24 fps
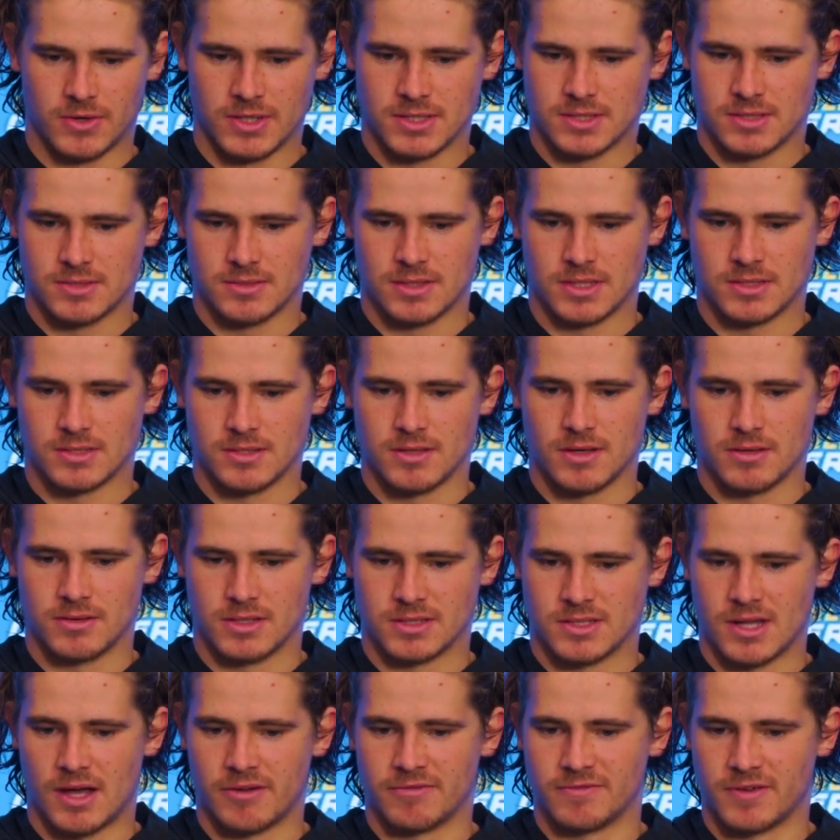know, it's it's
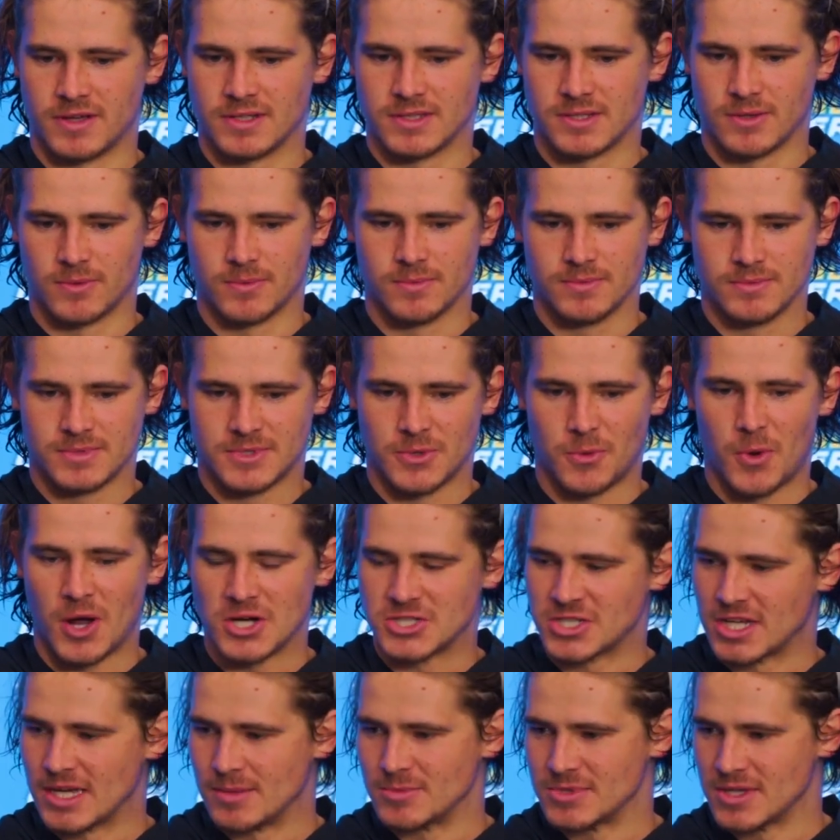it's not fun to to
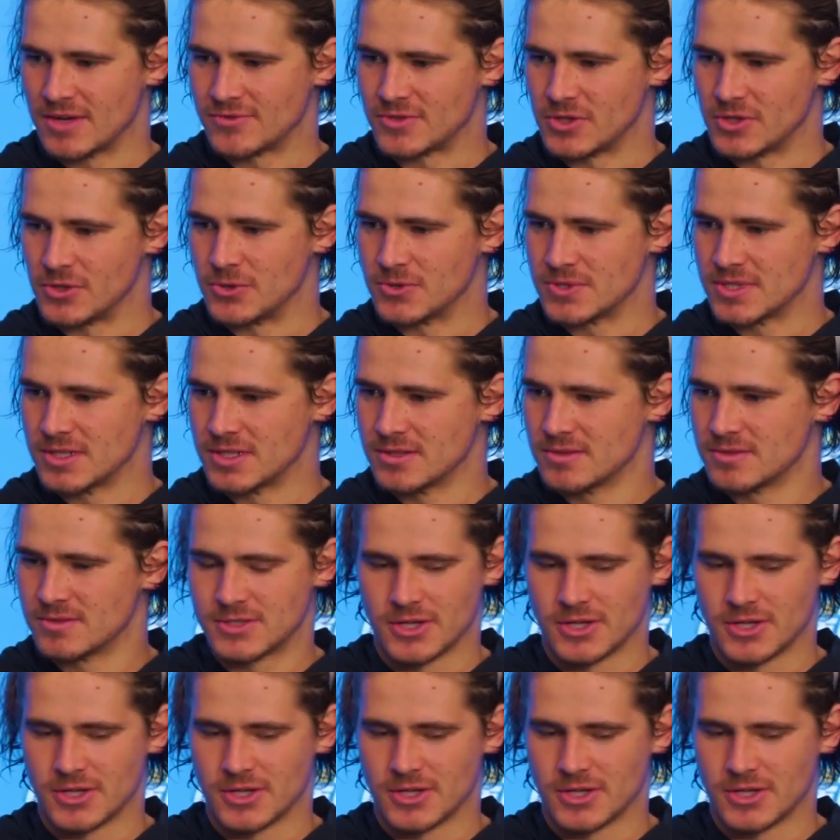watch games you have to lose in.